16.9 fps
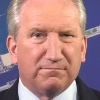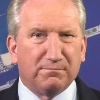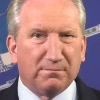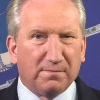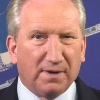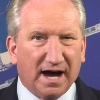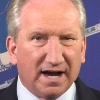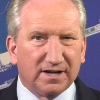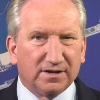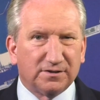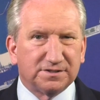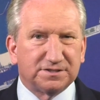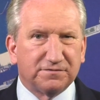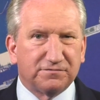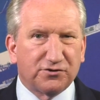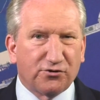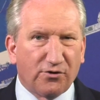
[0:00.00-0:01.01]

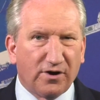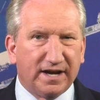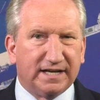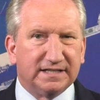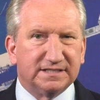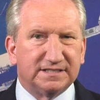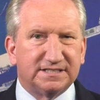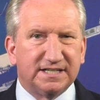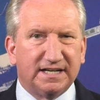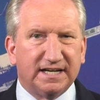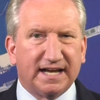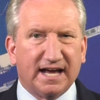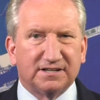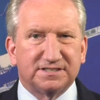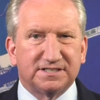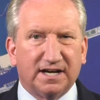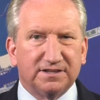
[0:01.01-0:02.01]
miles of trains sitting
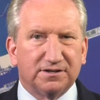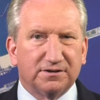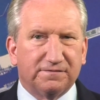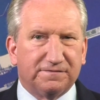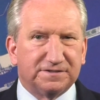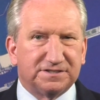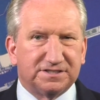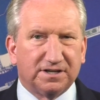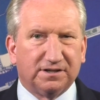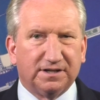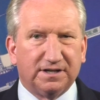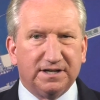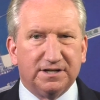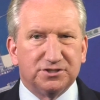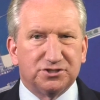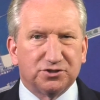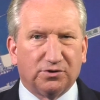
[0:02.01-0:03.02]
outside their
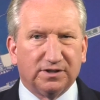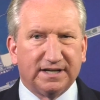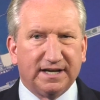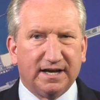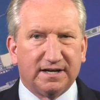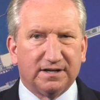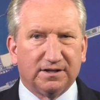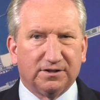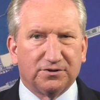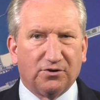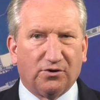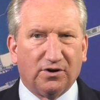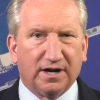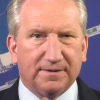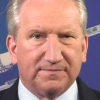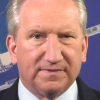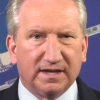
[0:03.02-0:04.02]
facility in Joliet,
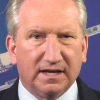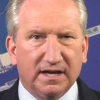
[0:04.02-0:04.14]
Illinois.